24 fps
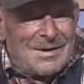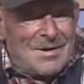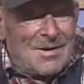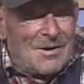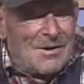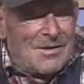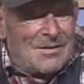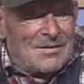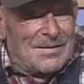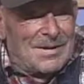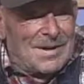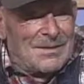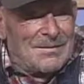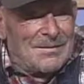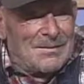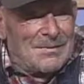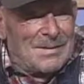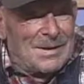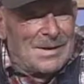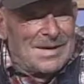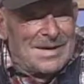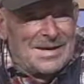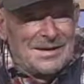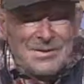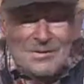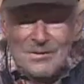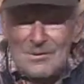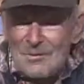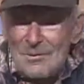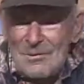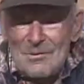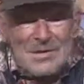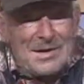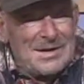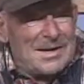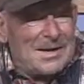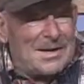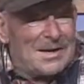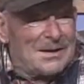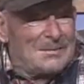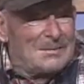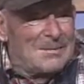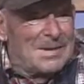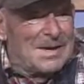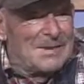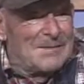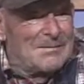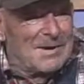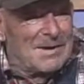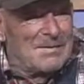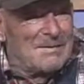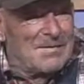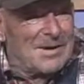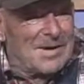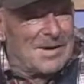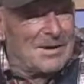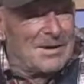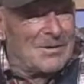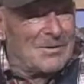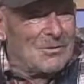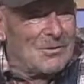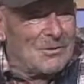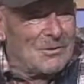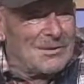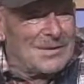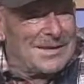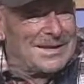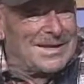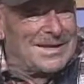No, everybody, oh, you hit me in my finger, oh,